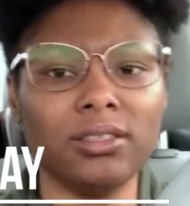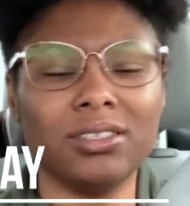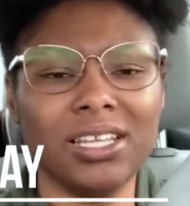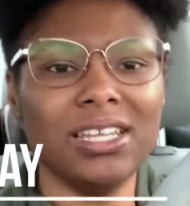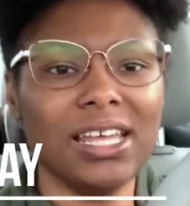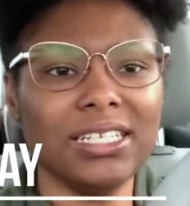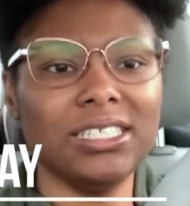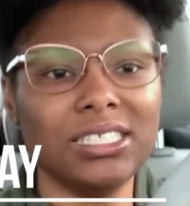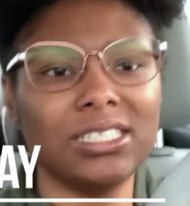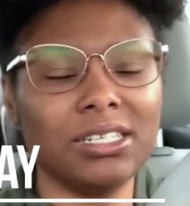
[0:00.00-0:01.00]
then that
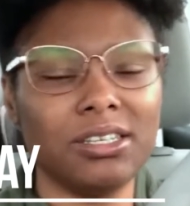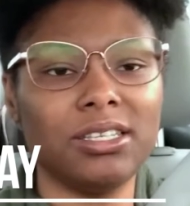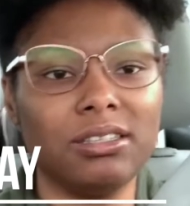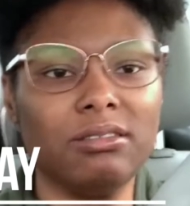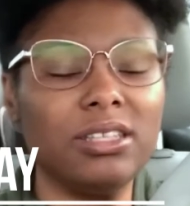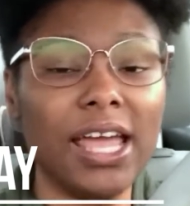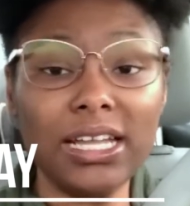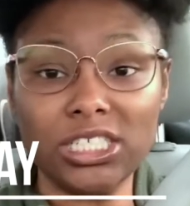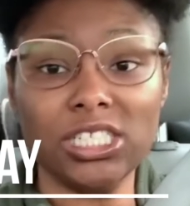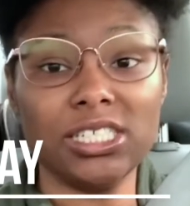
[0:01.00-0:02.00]
just
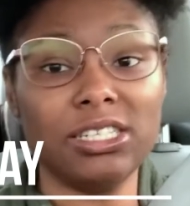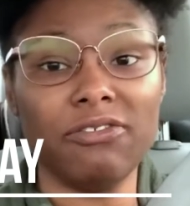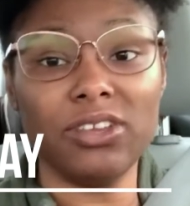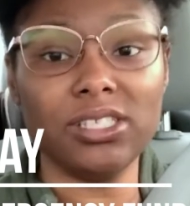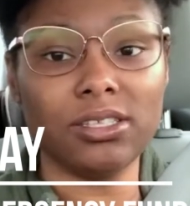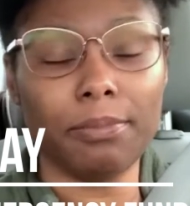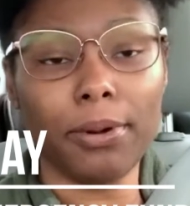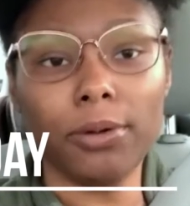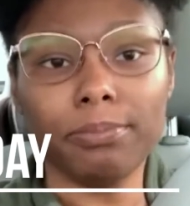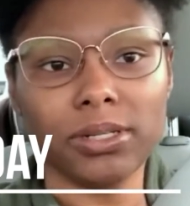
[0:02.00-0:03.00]
defeats the
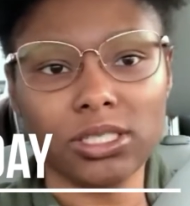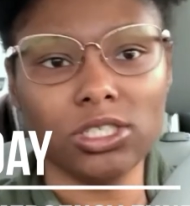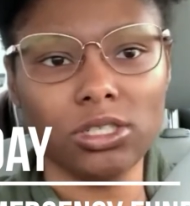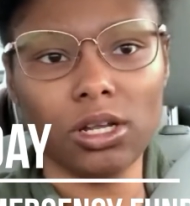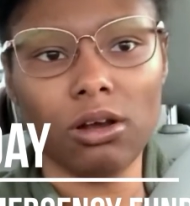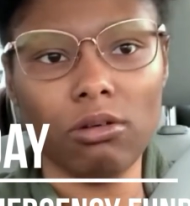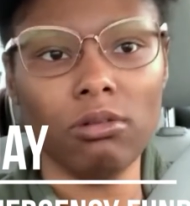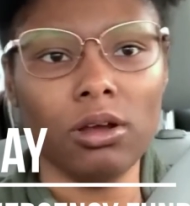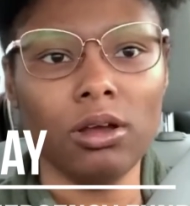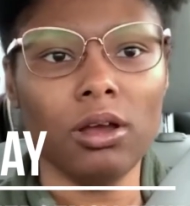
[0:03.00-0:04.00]
purpose, you know?
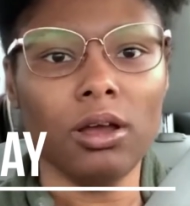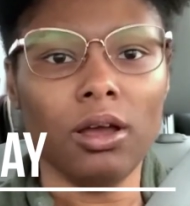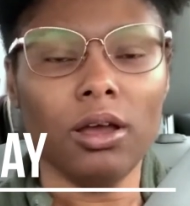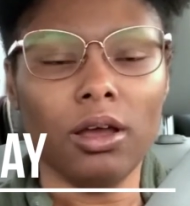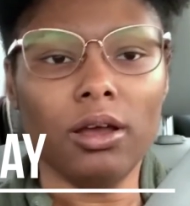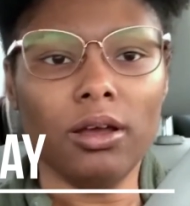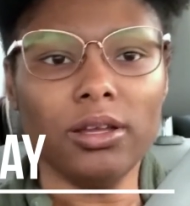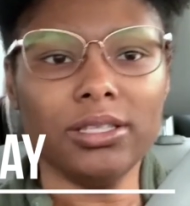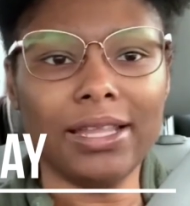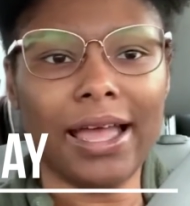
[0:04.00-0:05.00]

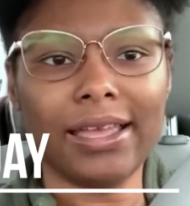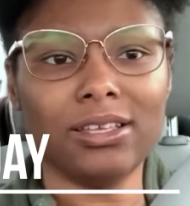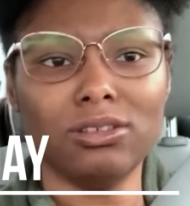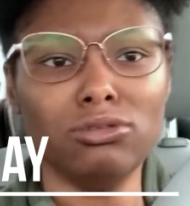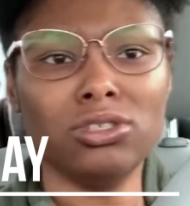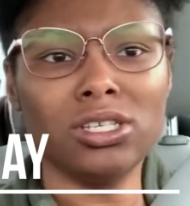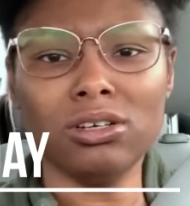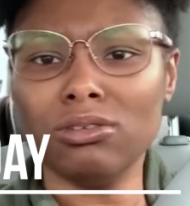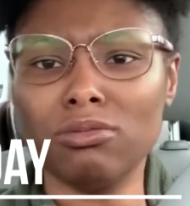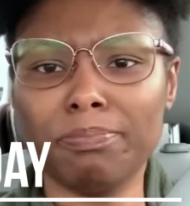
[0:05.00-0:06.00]
Like, you
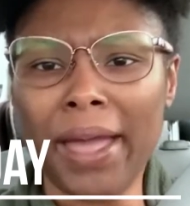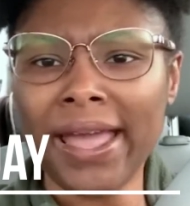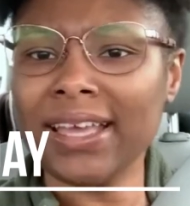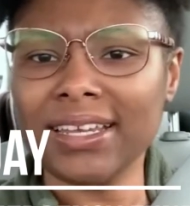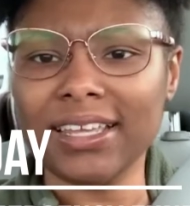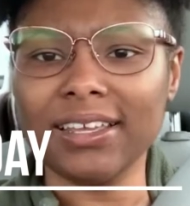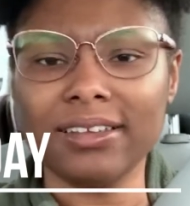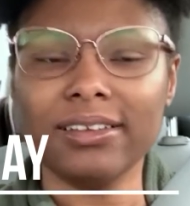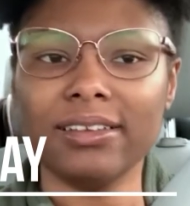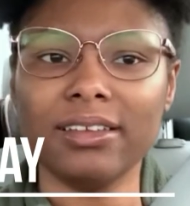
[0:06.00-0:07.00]
still paying
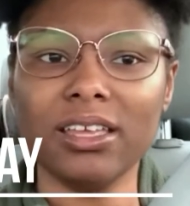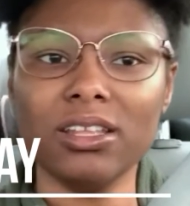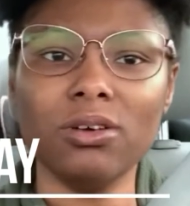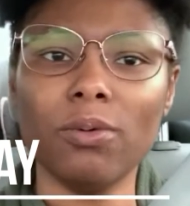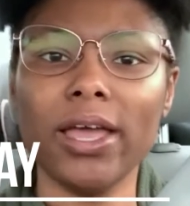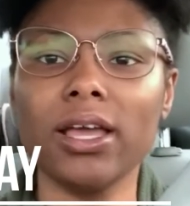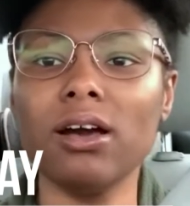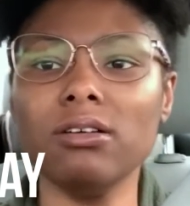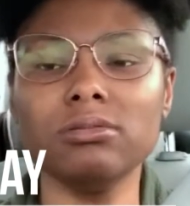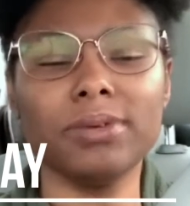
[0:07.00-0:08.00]
it either way it
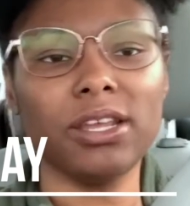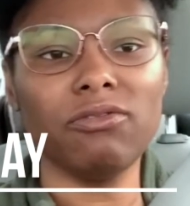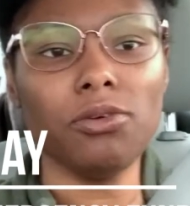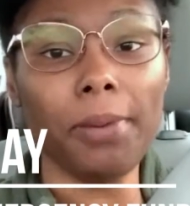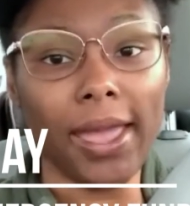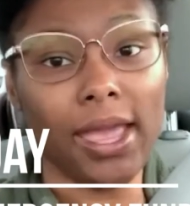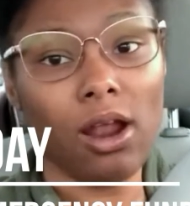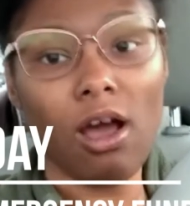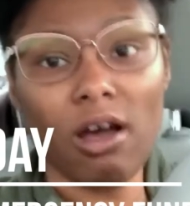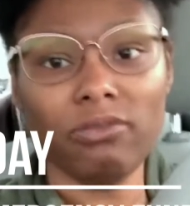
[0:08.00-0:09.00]
goes, but if you pay it
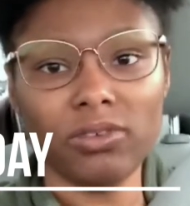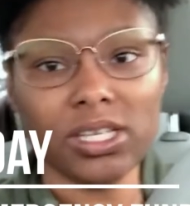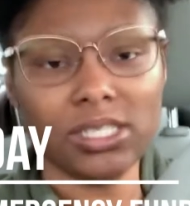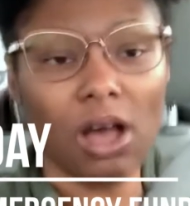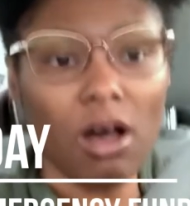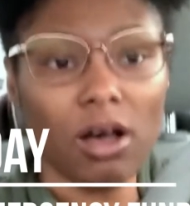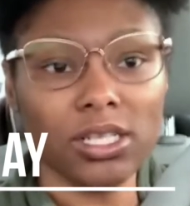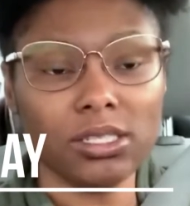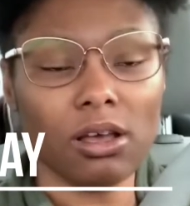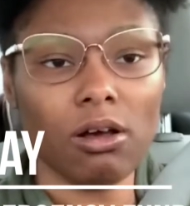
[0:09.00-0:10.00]
off, it's
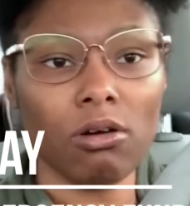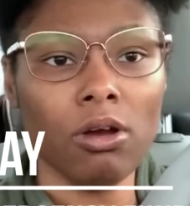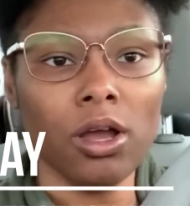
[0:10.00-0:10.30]
gone. So,